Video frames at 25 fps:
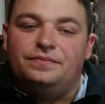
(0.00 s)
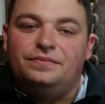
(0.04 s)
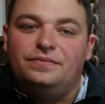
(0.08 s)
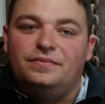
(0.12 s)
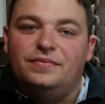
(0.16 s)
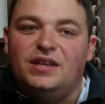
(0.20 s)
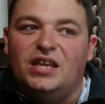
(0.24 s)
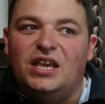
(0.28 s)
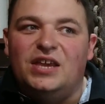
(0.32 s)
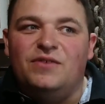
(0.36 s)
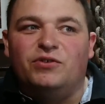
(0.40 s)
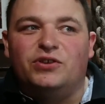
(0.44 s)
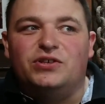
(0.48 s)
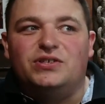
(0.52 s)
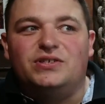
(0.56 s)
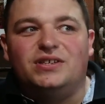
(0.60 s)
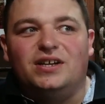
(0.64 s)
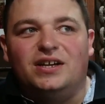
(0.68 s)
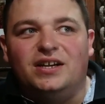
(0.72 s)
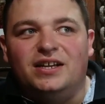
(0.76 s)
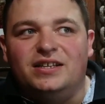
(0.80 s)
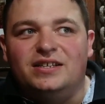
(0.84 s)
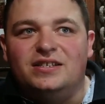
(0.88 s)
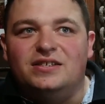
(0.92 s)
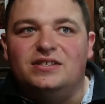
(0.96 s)
Evil
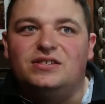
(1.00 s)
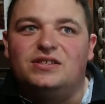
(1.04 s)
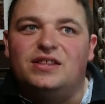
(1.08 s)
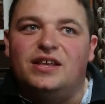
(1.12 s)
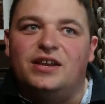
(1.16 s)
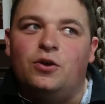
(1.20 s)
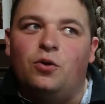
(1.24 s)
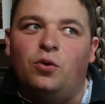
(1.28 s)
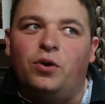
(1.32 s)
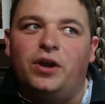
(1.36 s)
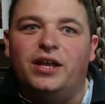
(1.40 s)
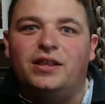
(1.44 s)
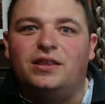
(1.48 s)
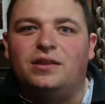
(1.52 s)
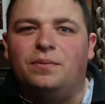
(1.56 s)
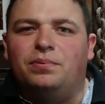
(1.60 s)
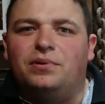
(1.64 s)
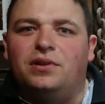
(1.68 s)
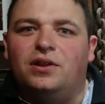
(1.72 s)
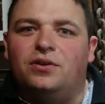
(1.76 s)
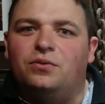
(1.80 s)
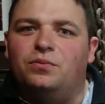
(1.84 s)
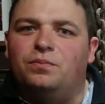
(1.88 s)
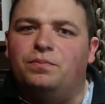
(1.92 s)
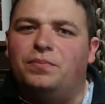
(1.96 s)
Sons, they don't get the
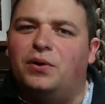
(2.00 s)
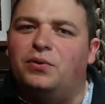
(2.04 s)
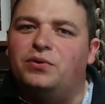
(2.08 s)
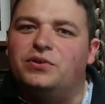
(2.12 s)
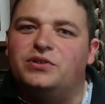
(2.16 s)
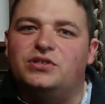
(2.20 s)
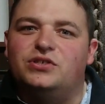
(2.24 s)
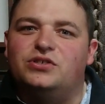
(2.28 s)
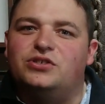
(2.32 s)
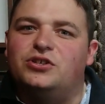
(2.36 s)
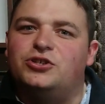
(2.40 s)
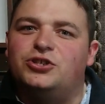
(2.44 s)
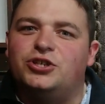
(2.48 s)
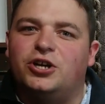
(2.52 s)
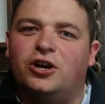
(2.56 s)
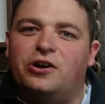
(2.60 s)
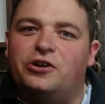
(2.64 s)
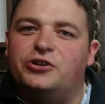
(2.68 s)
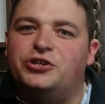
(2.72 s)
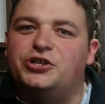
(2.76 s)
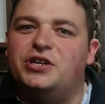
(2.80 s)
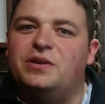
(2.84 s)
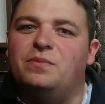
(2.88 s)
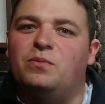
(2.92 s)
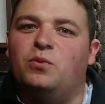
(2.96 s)
bonuses to
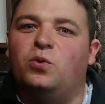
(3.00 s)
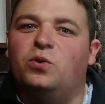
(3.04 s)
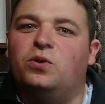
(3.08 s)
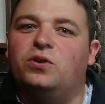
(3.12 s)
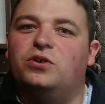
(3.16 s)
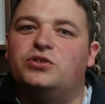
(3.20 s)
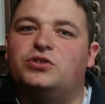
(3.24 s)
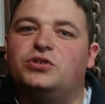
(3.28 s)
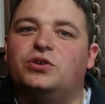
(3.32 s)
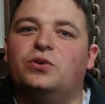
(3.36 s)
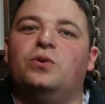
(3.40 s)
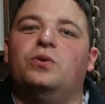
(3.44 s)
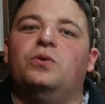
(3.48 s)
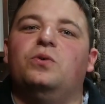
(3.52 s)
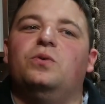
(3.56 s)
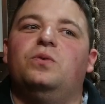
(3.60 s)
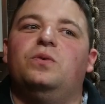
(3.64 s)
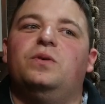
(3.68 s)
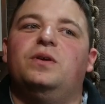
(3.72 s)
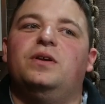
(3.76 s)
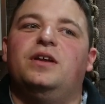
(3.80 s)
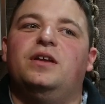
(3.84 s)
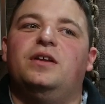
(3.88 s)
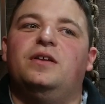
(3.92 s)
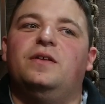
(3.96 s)
charge anymore, so
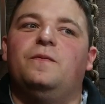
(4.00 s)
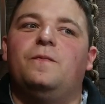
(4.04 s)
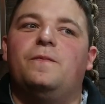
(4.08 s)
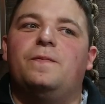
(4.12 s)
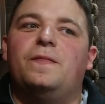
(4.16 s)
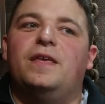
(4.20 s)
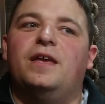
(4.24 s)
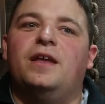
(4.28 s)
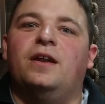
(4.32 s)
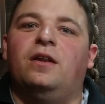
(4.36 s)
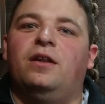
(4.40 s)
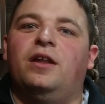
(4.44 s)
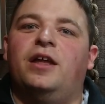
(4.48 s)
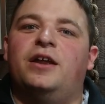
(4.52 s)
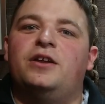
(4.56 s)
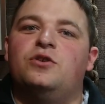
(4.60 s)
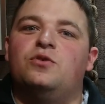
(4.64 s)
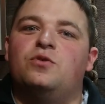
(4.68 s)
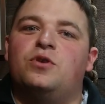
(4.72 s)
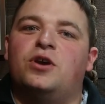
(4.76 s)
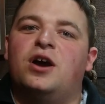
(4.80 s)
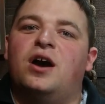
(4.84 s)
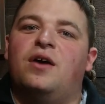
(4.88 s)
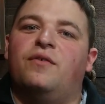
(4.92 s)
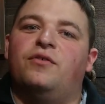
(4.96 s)
it'll let you
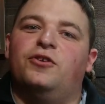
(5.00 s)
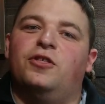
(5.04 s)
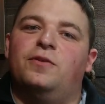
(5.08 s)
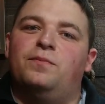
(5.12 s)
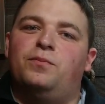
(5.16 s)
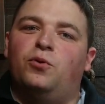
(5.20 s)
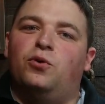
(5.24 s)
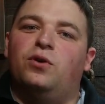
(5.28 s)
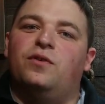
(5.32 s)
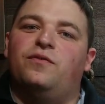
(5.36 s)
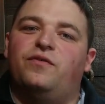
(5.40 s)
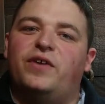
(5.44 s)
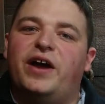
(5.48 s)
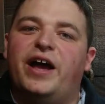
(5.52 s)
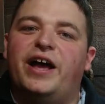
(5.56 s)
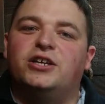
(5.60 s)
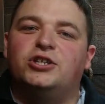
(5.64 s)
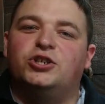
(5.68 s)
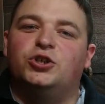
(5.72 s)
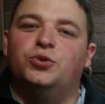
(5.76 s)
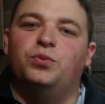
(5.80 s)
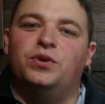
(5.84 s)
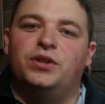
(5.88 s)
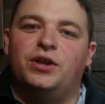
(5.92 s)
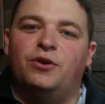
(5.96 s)
cover the board
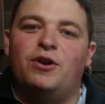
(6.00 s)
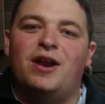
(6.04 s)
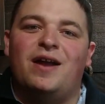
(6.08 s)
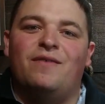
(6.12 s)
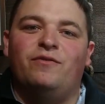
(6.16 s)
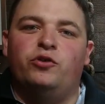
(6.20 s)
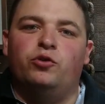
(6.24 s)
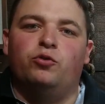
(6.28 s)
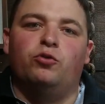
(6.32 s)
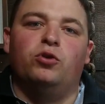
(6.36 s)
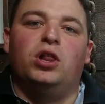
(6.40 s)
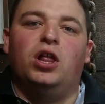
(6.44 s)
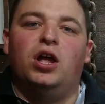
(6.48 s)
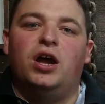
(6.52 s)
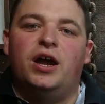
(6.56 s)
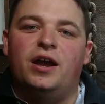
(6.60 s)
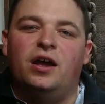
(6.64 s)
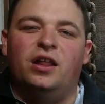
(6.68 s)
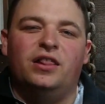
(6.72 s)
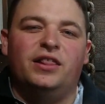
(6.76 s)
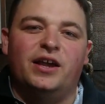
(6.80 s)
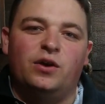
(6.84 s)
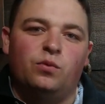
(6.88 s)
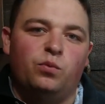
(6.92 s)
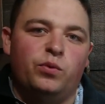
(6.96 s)
faster without having to rely
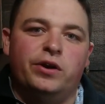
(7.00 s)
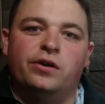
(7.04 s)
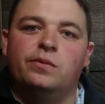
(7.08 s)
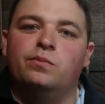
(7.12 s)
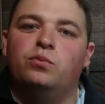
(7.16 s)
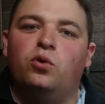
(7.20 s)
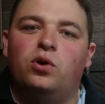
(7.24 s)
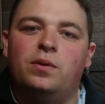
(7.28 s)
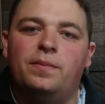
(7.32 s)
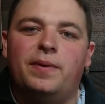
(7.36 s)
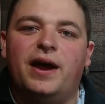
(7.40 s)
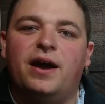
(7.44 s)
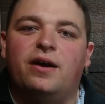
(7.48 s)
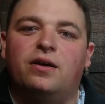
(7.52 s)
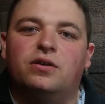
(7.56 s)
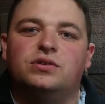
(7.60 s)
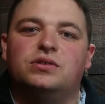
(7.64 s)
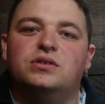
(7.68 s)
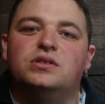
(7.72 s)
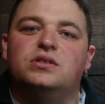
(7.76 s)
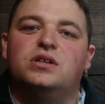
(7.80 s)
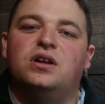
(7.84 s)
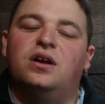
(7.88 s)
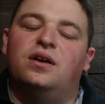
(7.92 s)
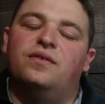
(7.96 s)
on like weird boy powers
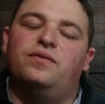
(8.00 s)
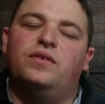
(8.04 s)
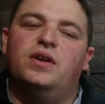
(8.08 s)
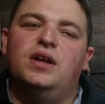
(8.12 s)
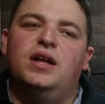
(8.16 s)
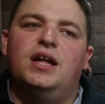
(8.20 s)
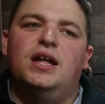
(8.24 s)
and stuff.